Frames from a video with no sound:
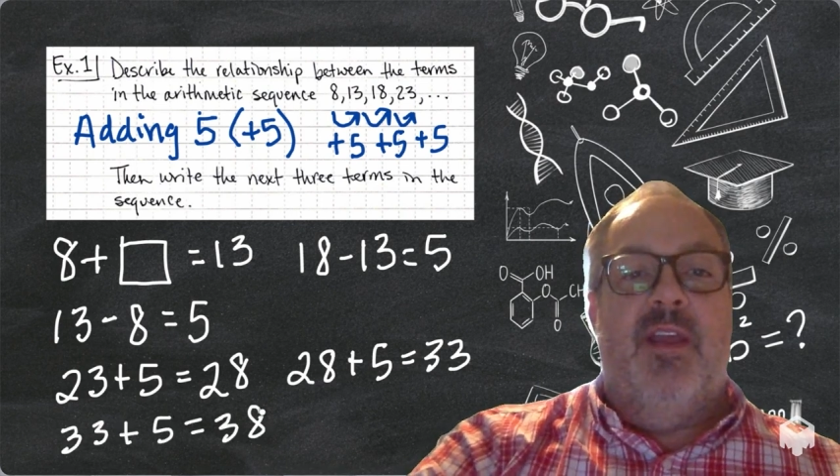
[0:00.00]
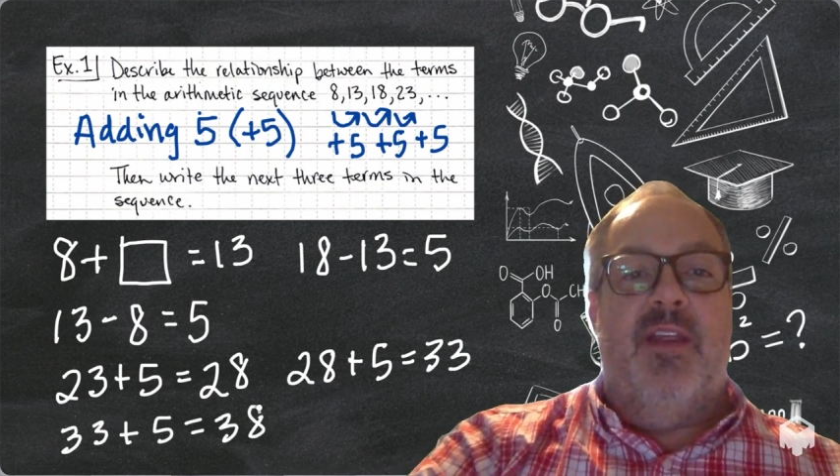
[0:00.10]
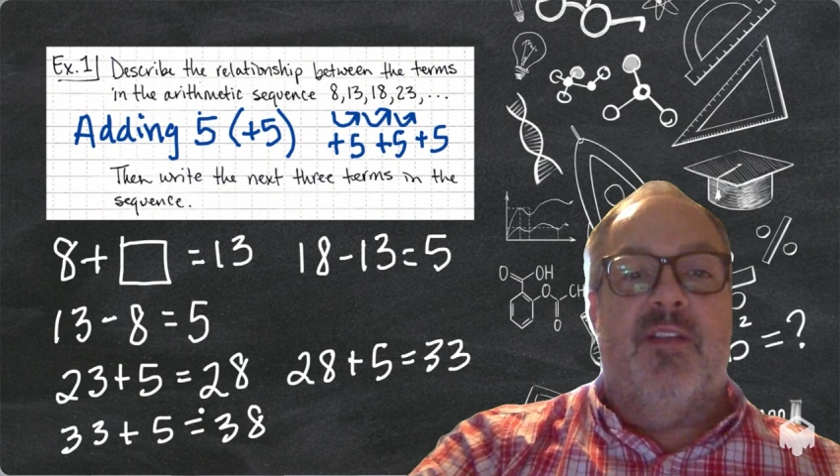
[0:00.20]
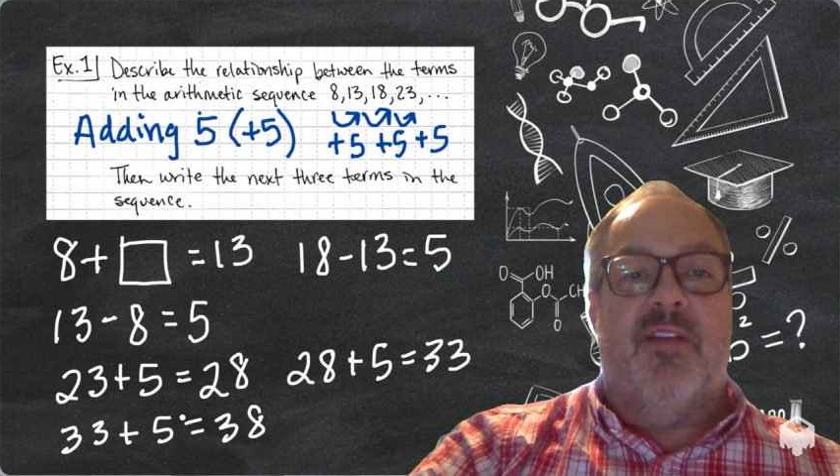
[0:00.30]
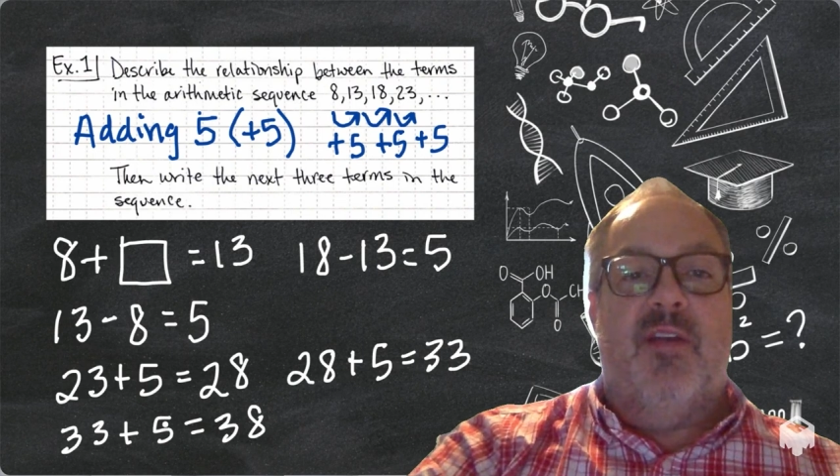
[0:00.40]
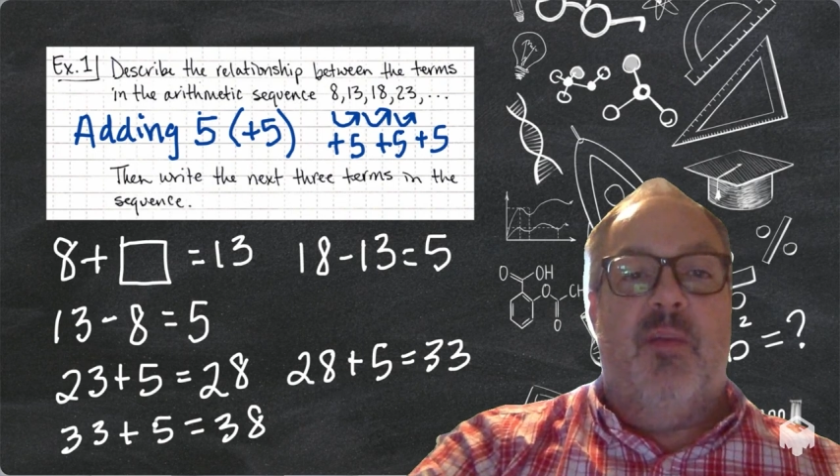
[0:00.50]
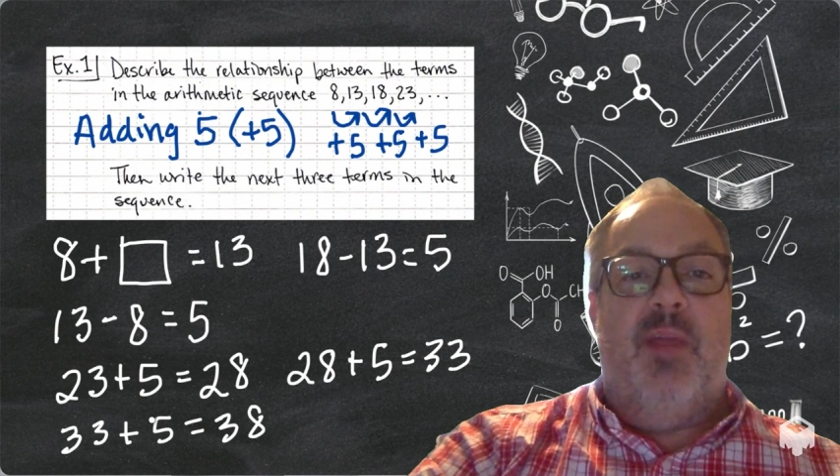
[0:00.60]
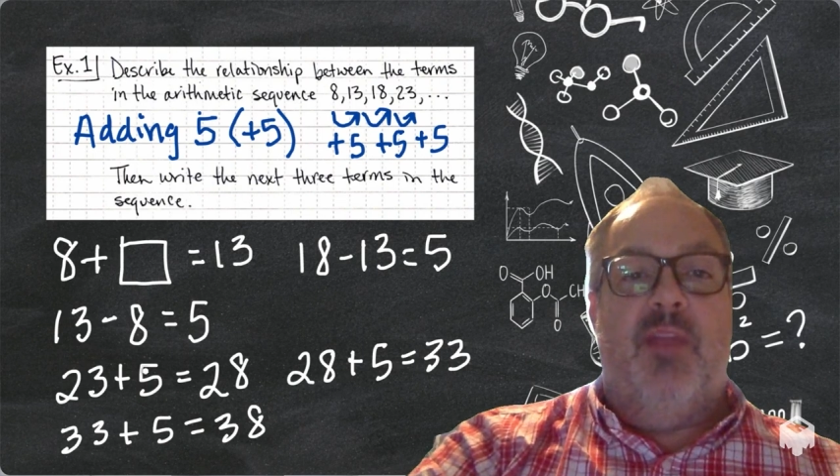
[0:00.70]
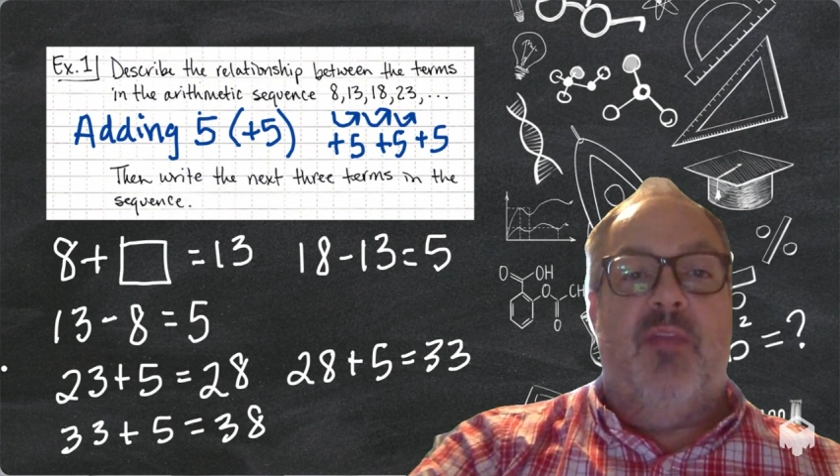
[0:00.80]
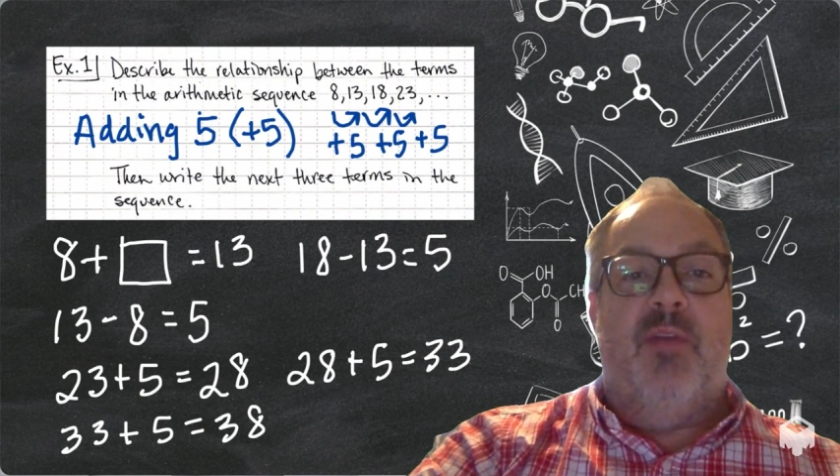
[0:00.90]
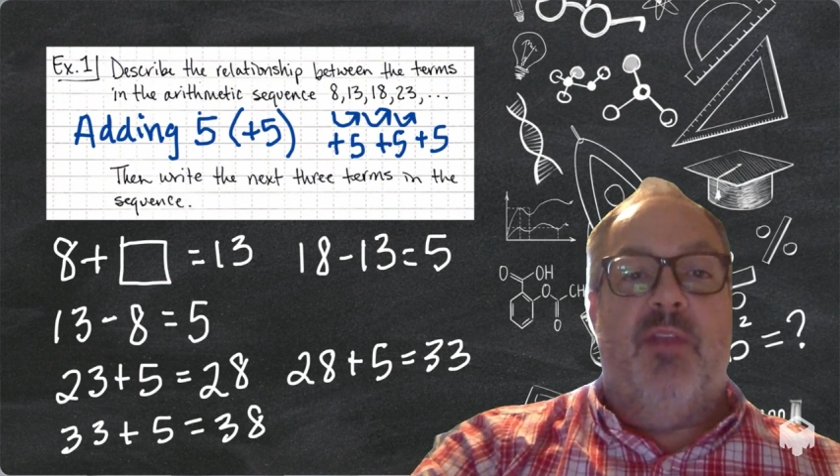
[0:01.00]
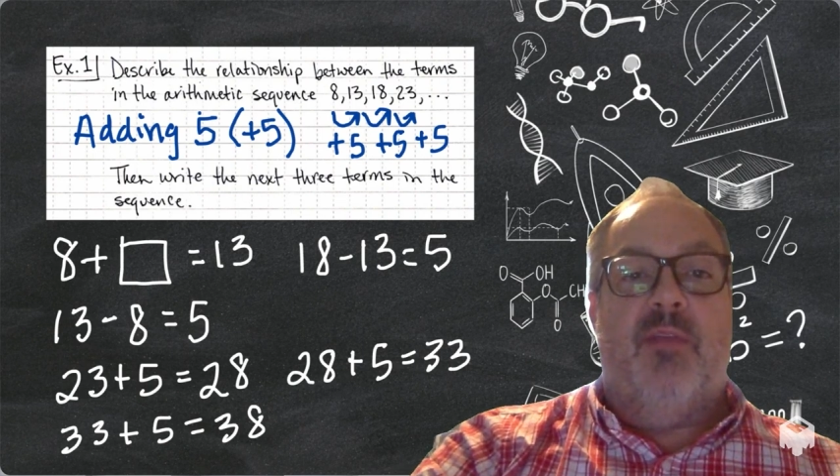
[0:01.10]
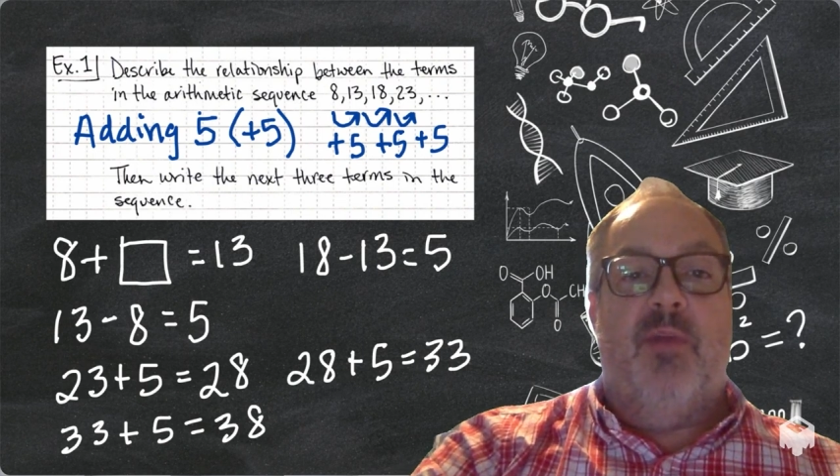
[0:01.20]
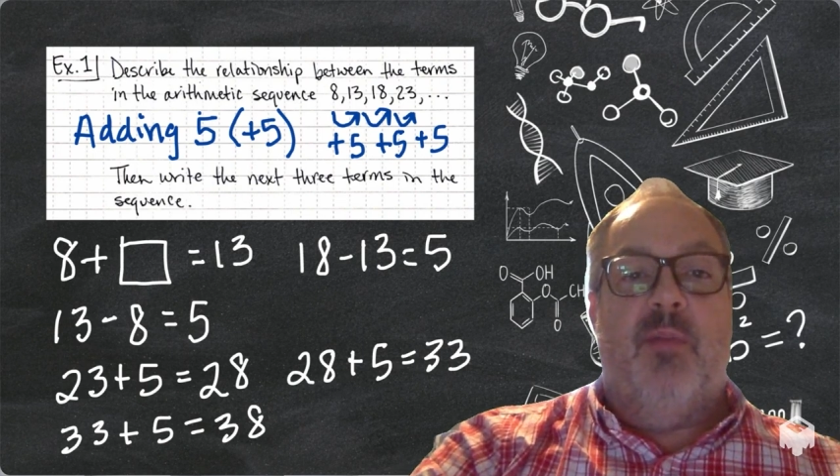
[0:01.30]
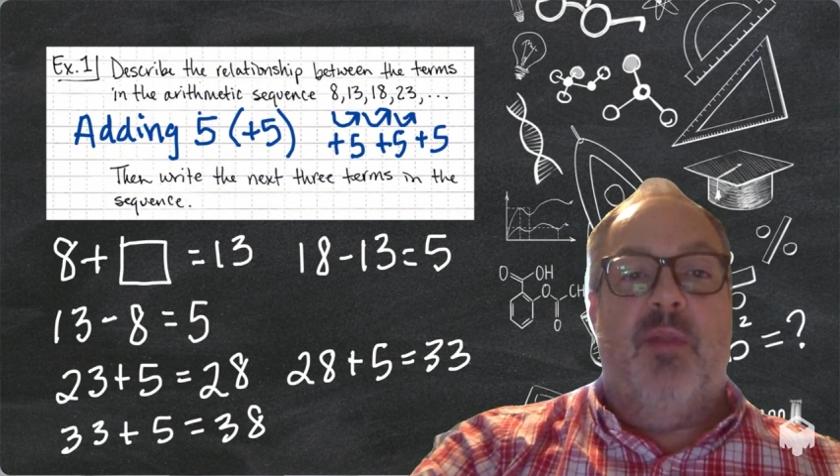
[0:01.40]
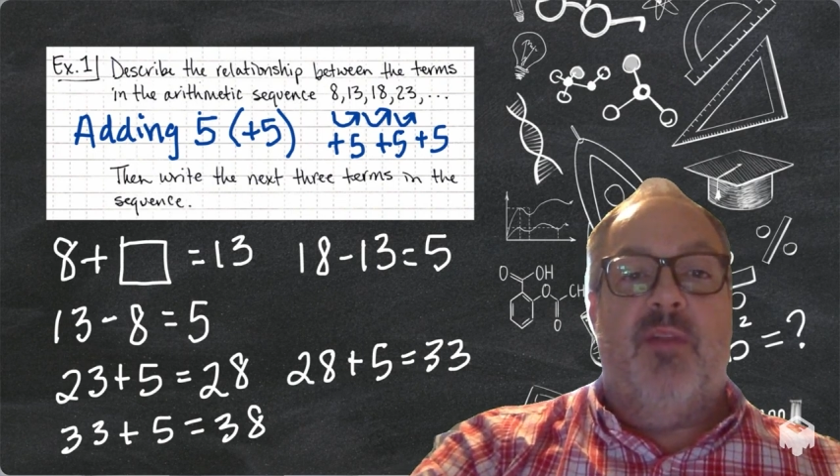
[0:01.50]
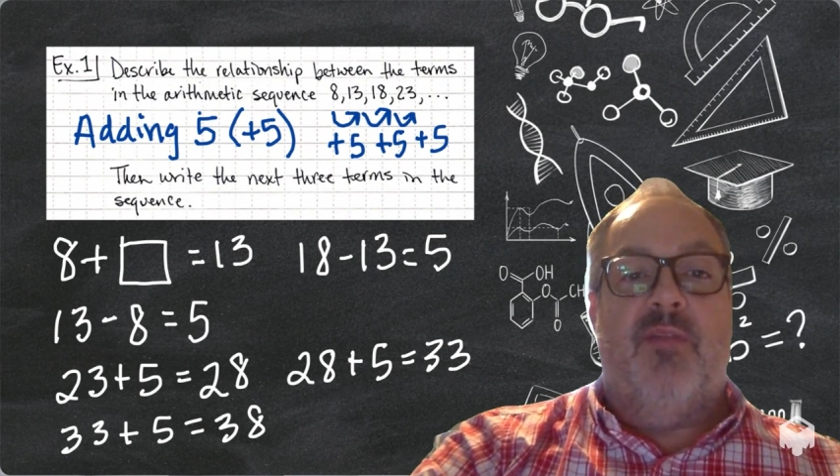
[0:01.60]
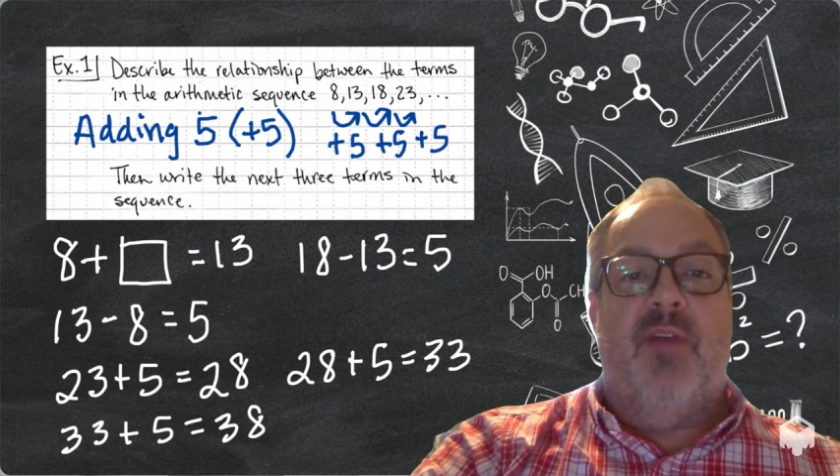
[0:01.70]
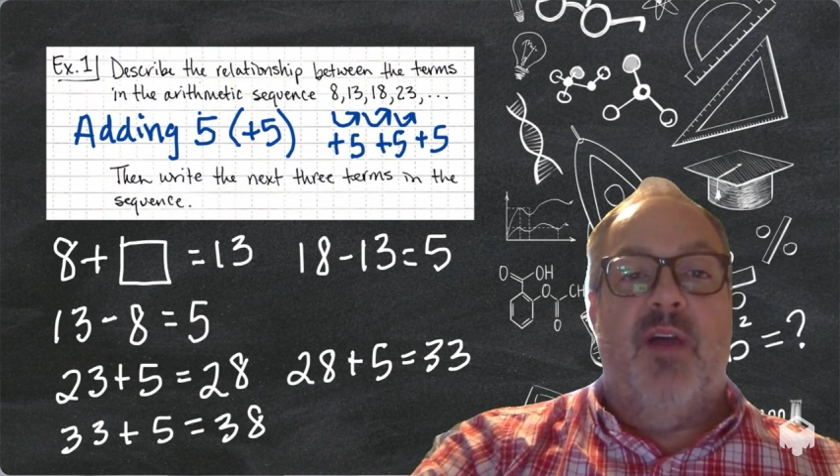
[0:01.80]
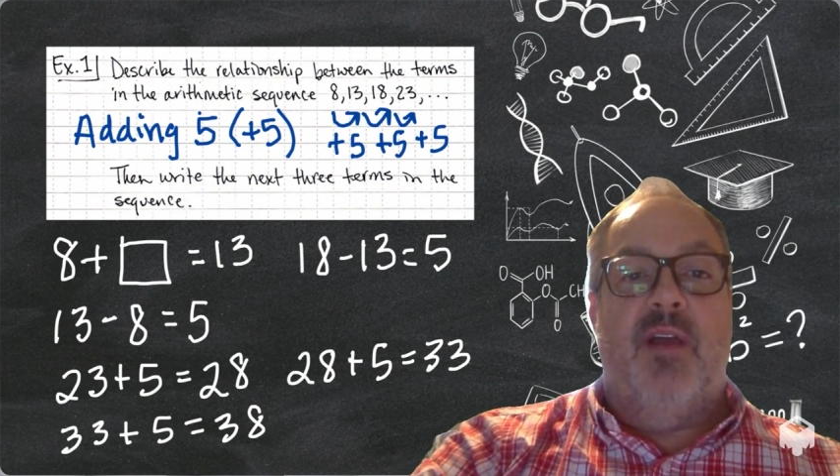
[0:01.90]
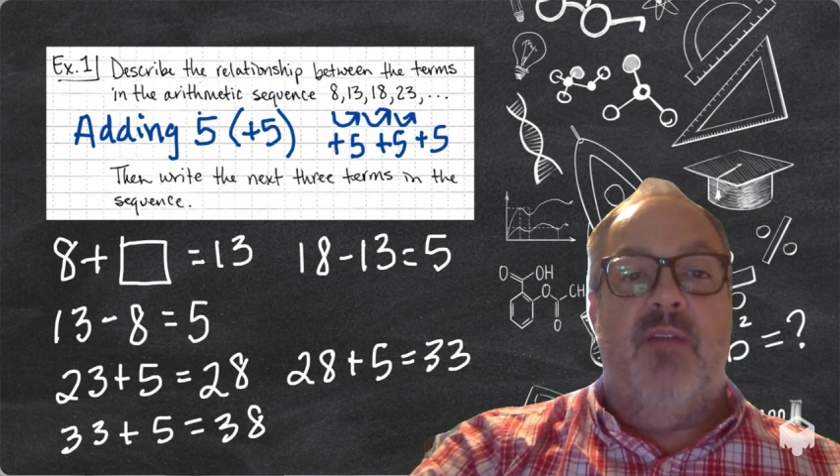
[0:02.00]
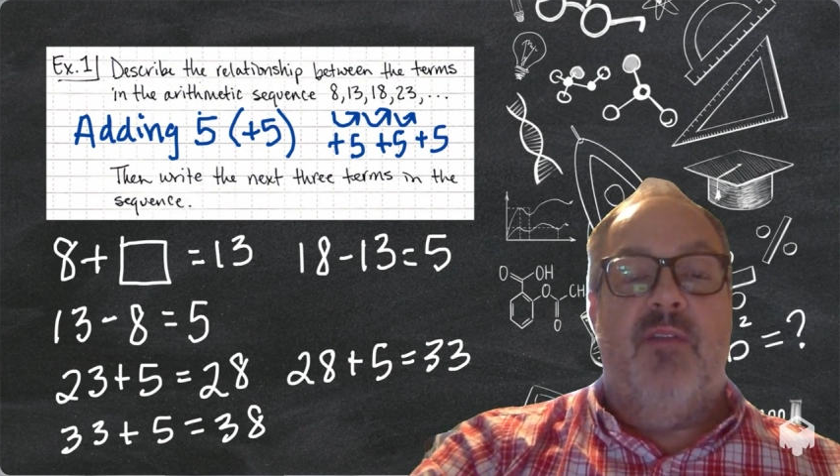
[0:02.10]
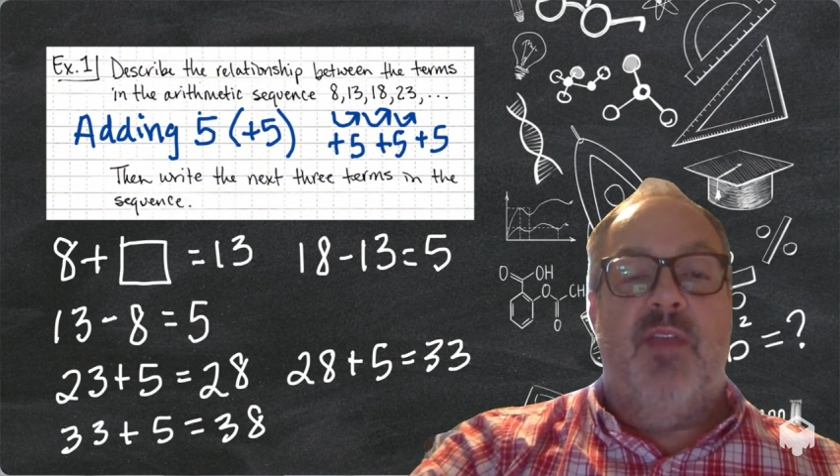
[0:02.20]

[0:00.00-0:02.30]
is going to be 33 plus 5